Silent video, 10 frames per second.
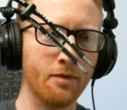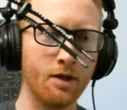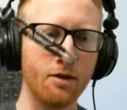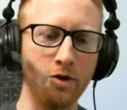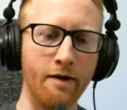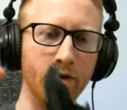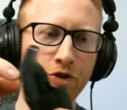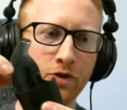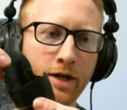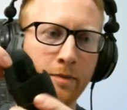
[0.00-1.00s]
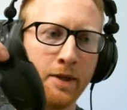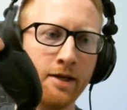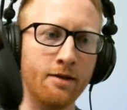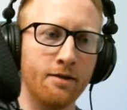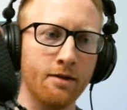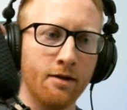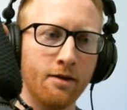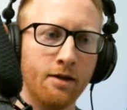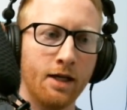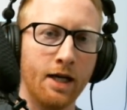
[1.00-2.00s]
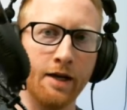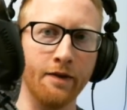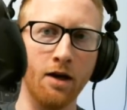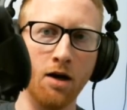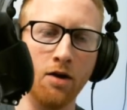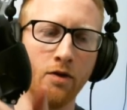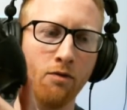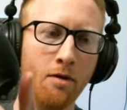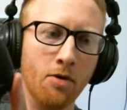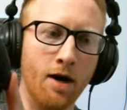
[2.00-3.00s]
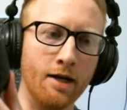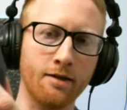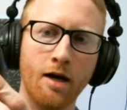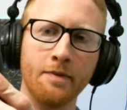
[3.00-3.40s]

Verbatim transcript: So you have the string piece and the, the rubberized cup.